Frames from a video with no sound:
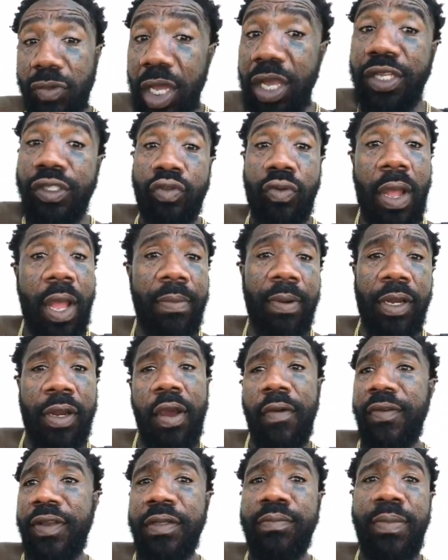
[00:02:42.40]
he's squabbling
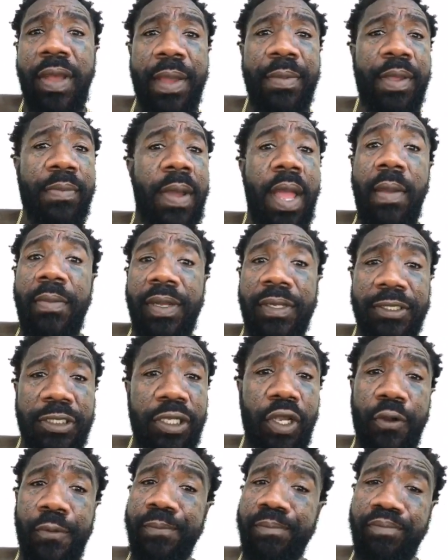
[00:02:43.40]
over his baby mama.
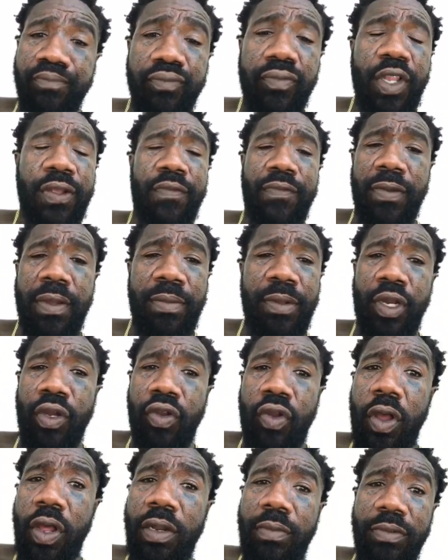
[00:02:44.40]
So, you feel me?
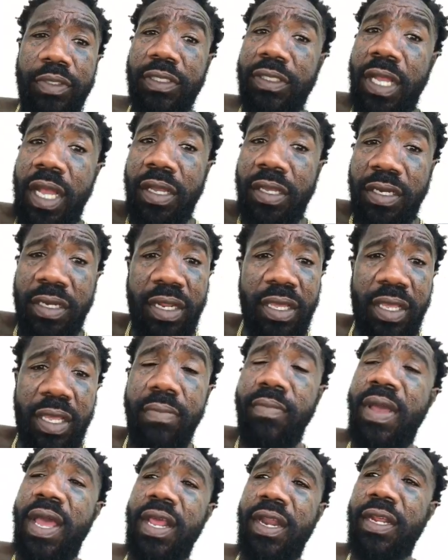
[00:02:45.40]
Don't call him a sucker, nigga. He
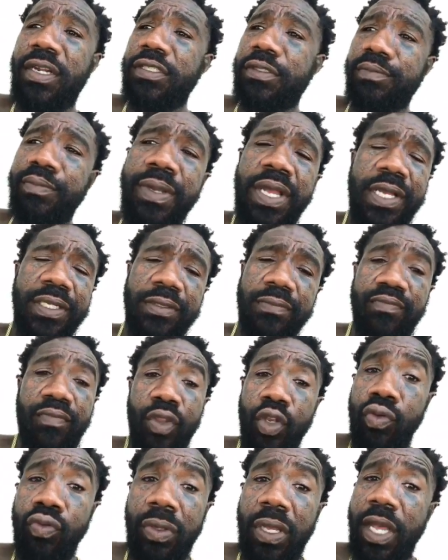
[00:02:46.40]
mad at his bitch.
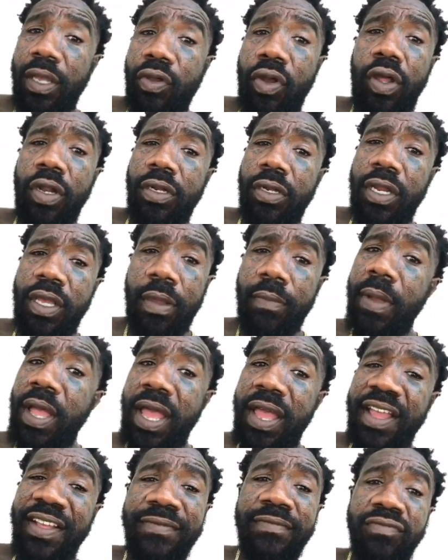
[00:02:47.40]
You can't call a nigga
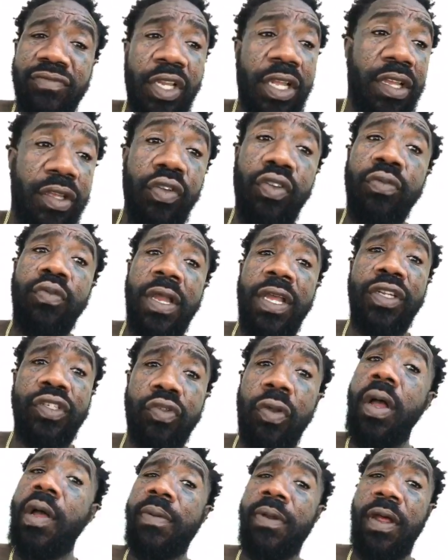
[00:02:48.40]
mad, and you was ready to
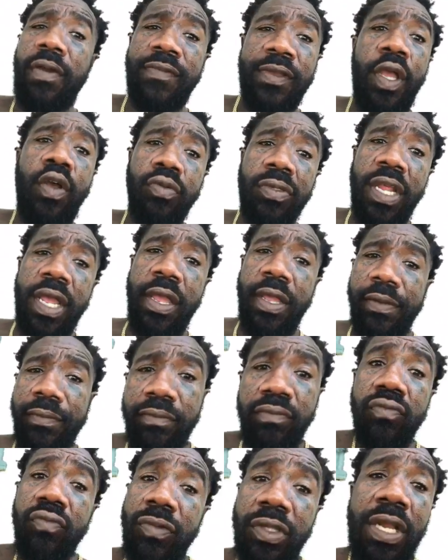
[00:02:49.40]
squabble over your thing.
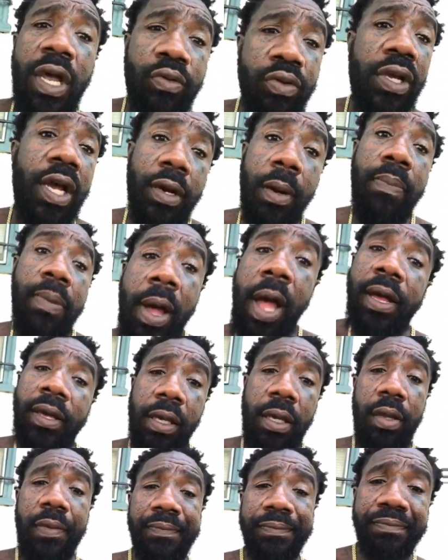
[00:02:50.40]
That was out of
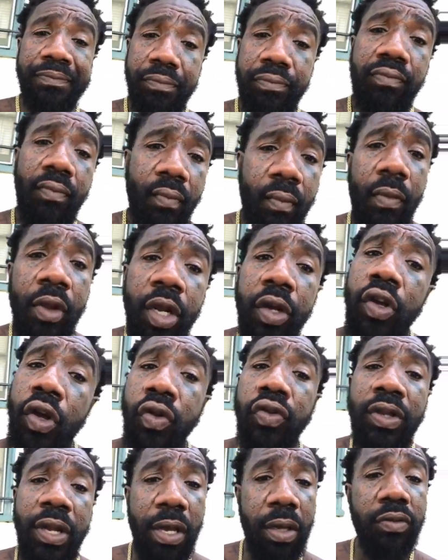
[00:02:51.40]
pocket.
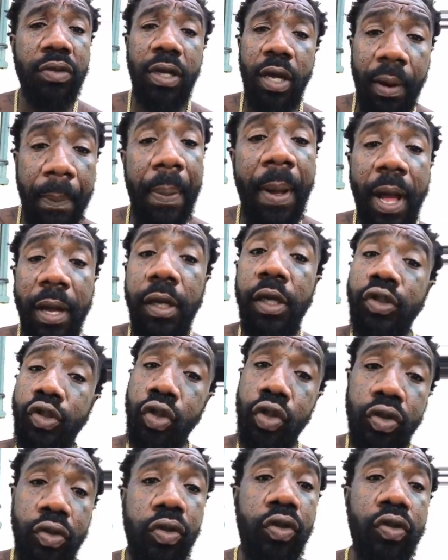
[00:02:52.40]
Your thing was out of pocket,
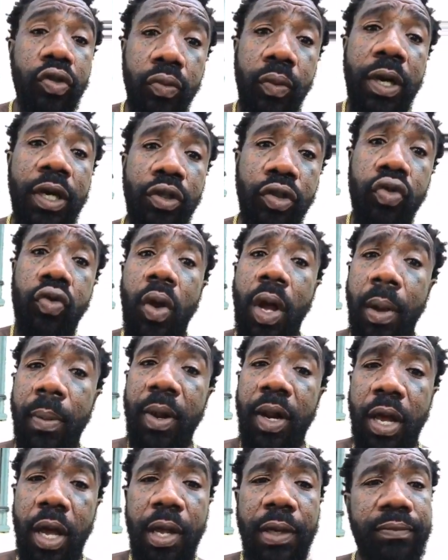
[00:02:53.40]
too. You was ready to
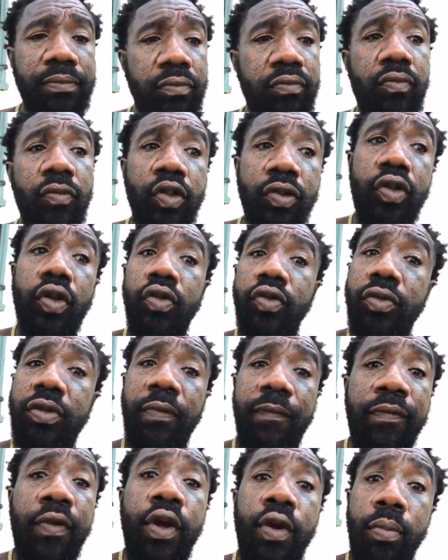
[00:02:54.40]
squabble up, so you
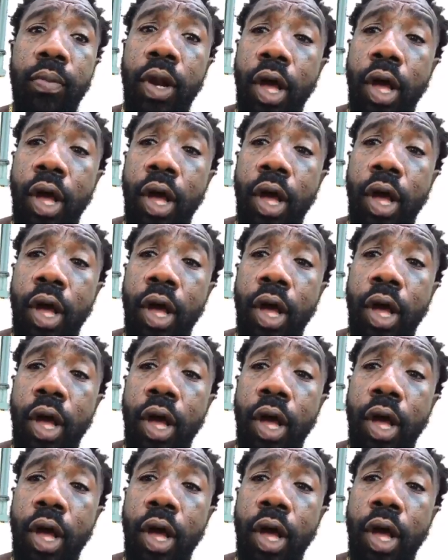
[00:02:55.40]
should feel